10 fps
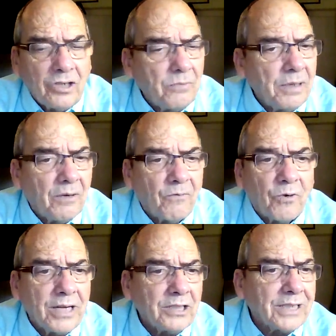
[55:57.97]
Don't be
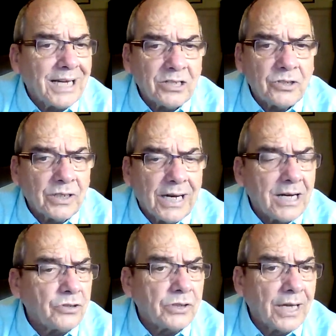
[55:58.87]
afraid to ask your
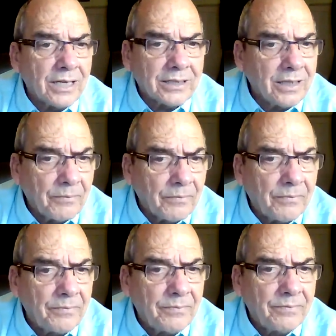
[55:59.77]
guides or yell at them.